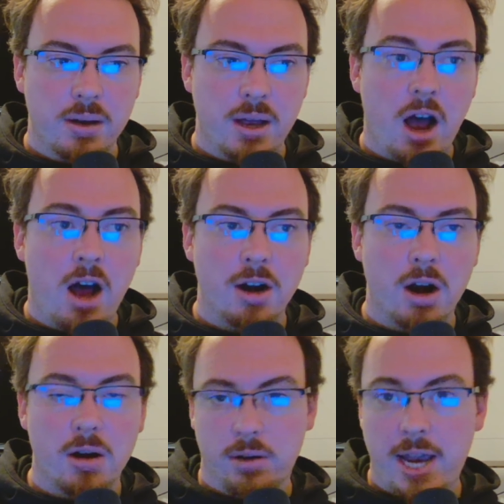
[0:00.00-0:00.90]
on
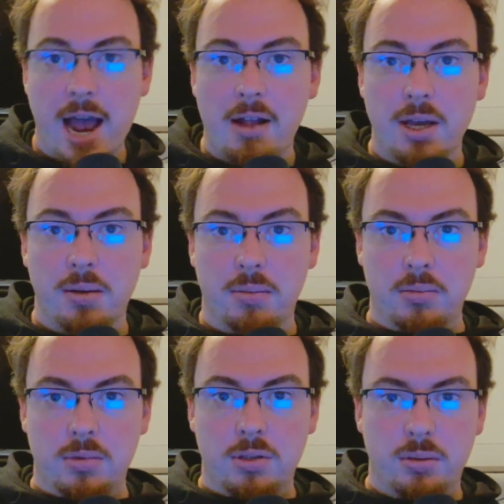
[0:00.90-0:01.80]
our Kali
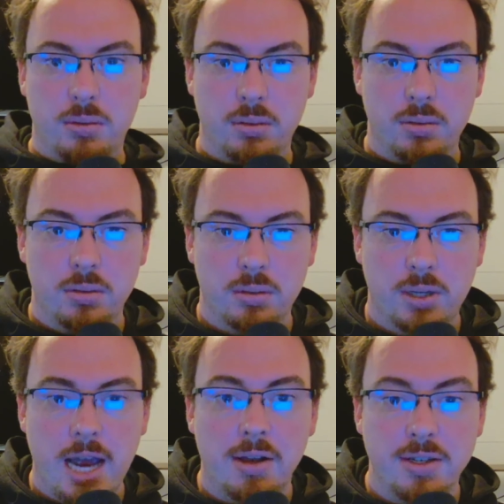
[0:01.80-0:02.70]

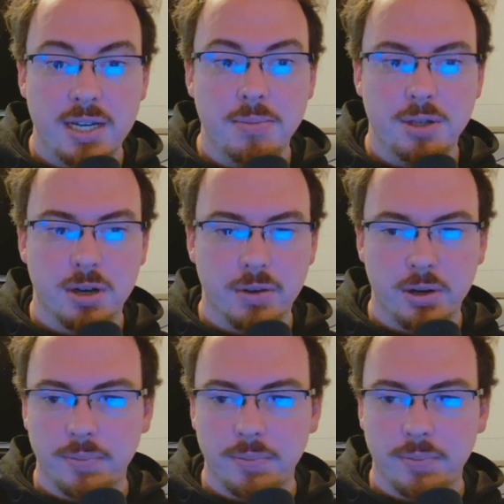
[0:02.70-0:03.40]
team server.